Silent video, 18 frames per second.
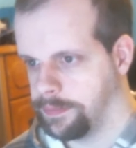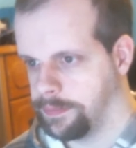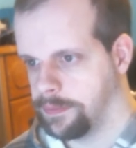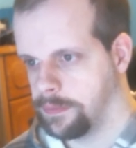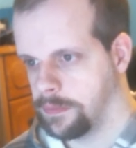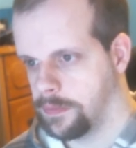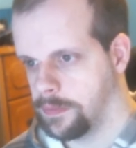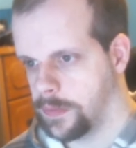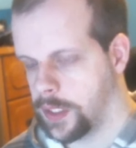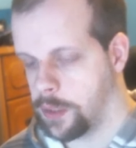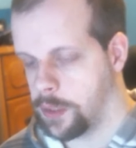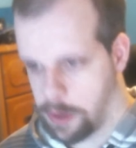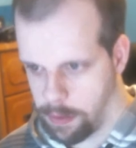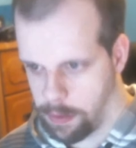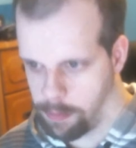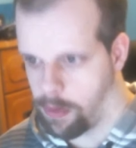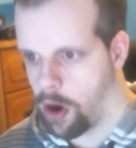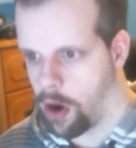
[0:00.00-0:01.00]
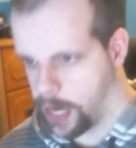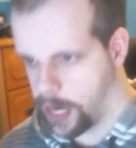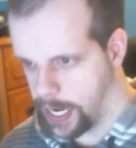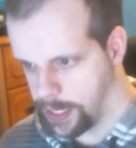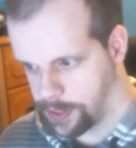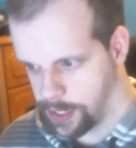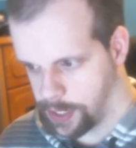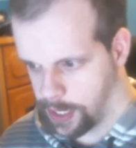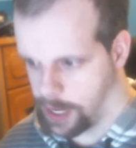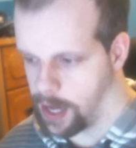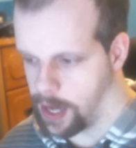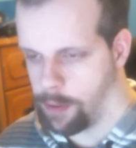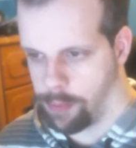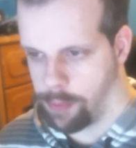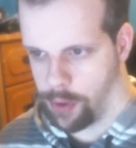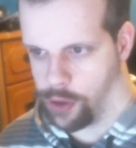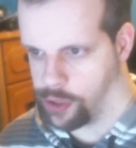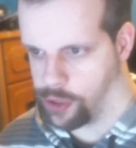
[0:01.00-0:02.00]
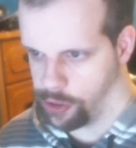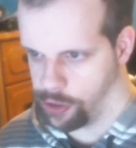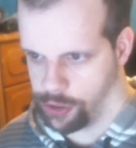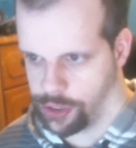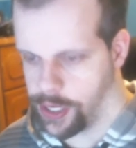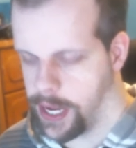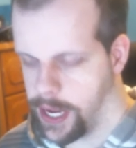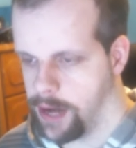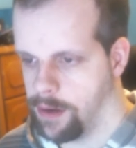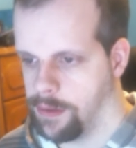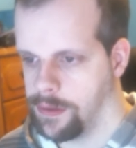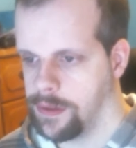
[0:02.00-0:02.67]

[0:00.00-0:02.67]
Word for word: because we were broadcasting on our personal channels.